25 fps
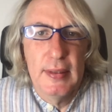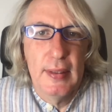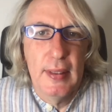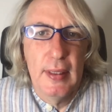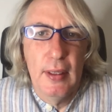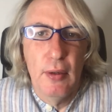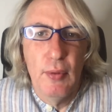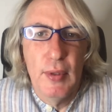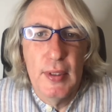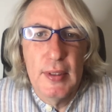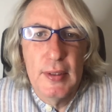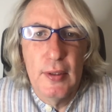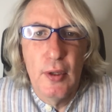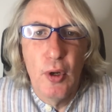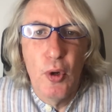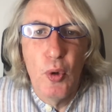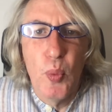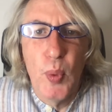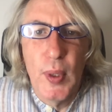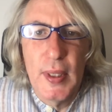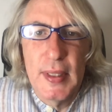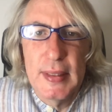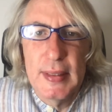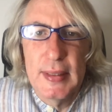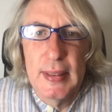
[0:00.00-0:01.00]
there is no
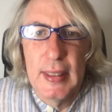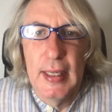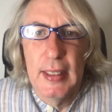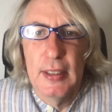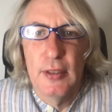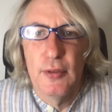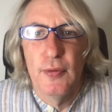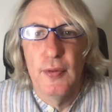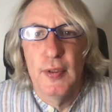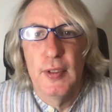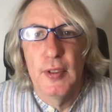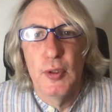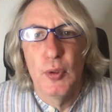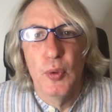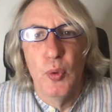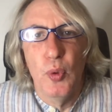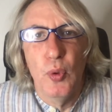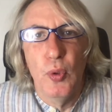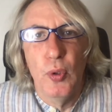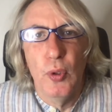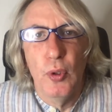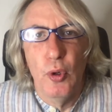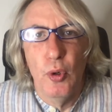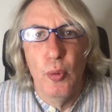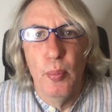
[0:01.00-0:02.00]
one size fits
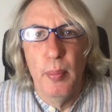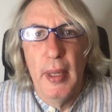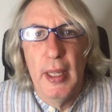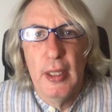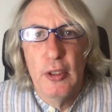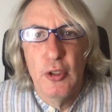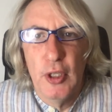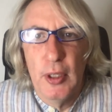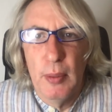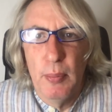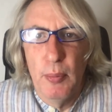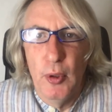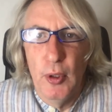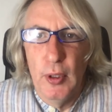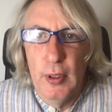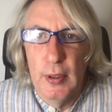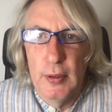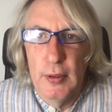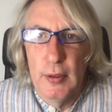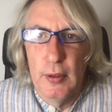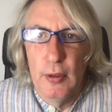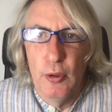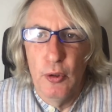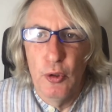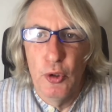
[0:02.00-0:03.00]
all or magic bullet
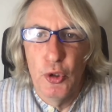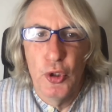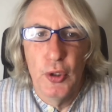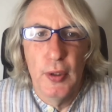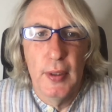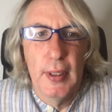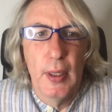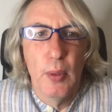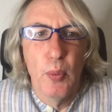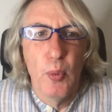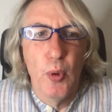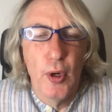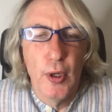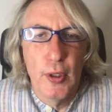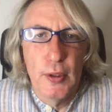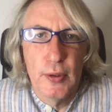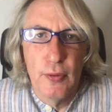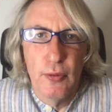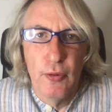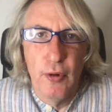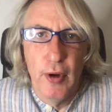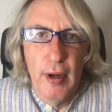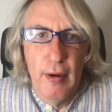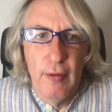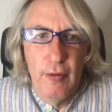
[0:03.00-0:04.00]
solution that works
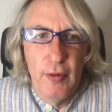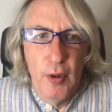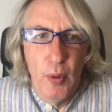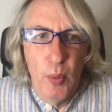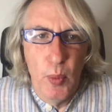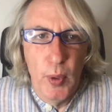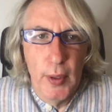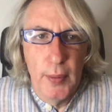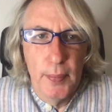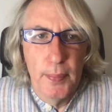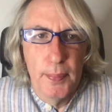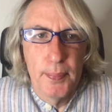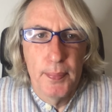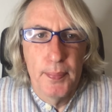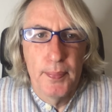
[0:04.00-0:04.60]
for everyone.